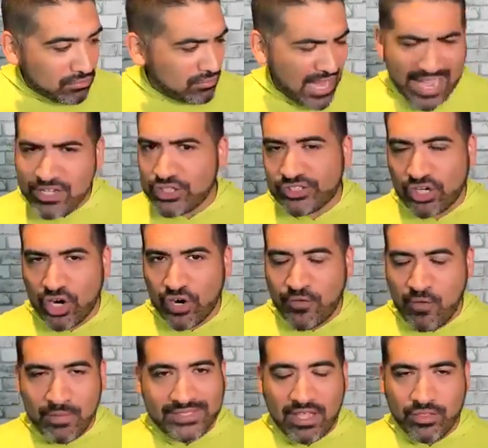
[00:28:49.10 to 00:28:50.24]
I just heard
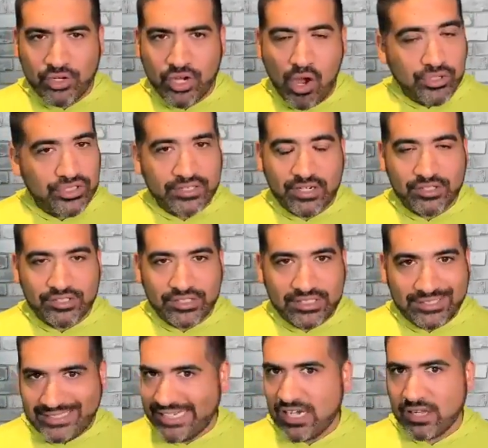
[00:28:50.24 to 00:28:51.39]
from this other coach that there's
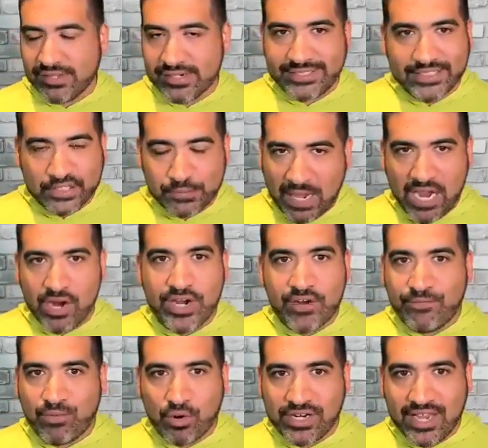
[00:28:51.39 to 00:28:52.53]
this deal and it's expiring in
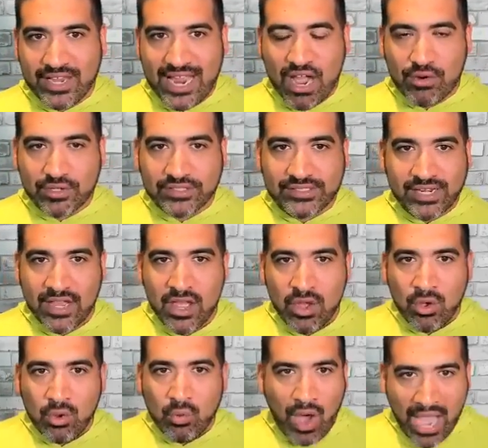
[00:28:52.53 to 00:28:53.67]
48 hours. Like,
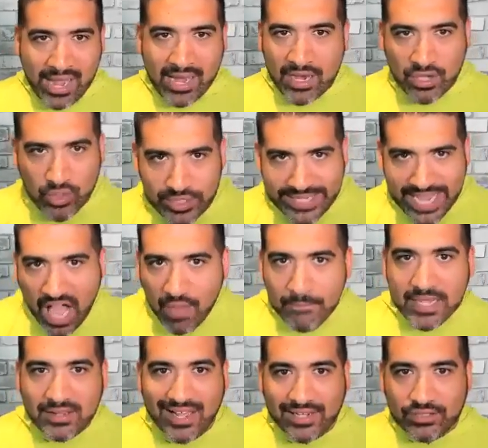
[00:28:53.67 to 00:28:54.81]
why didn't you tell
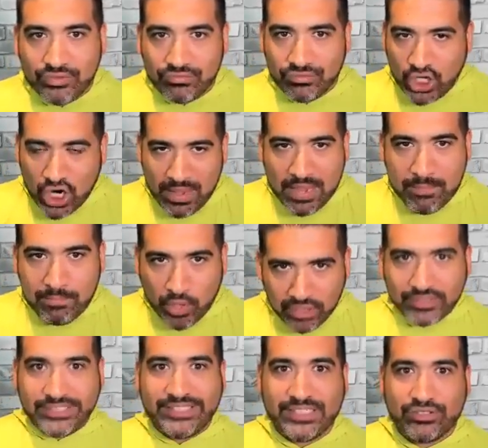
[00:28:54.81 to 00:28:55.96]
me? Like, you're my
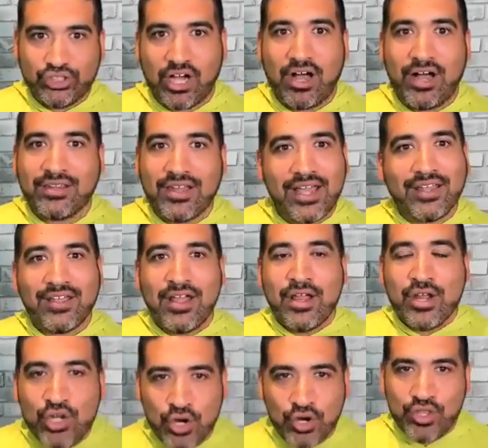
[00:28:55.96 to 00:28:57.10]
person, John. Like,
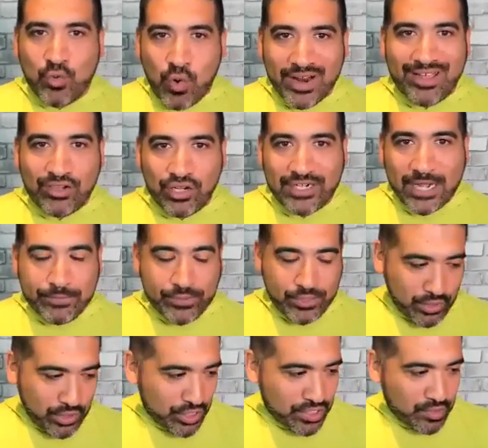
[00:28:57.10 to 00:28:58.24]
you're the one I look up to.
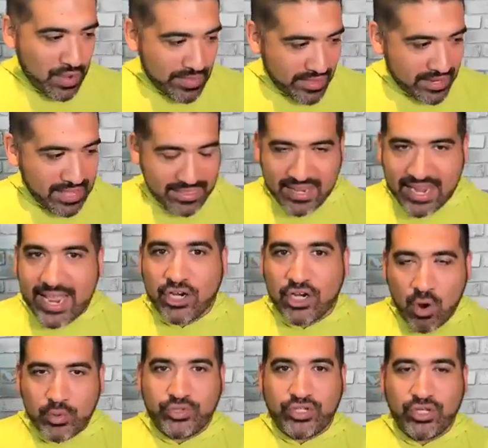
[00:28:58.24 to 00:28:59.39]
You're the one that I
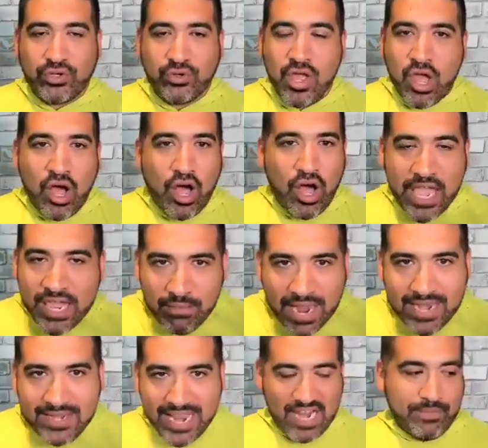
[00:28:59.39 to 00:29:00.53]
go to in my
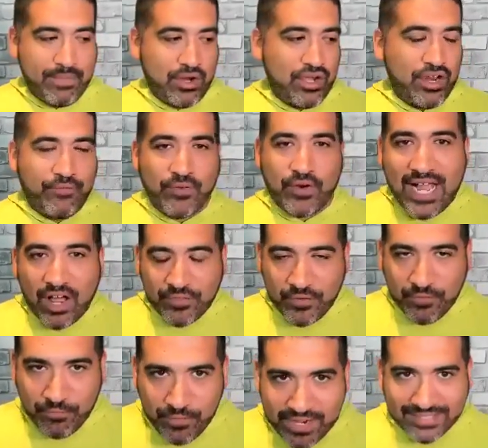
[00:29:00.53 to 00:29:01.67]
neighborhood for health
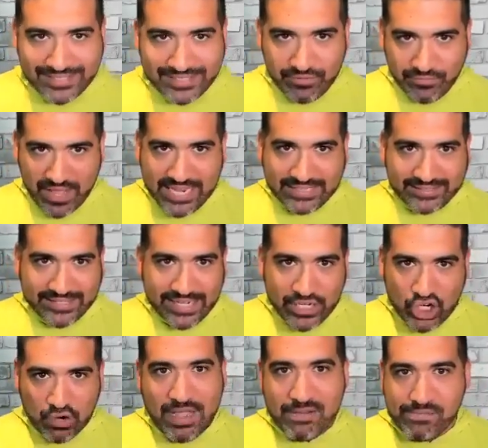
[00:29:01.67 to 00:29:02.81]
and fitness advice. Like,
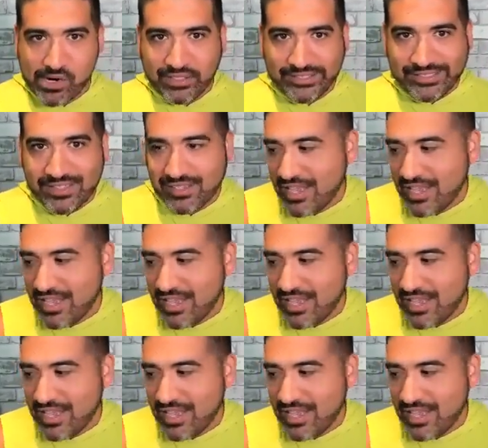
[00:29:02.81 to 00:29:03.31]
you're my person.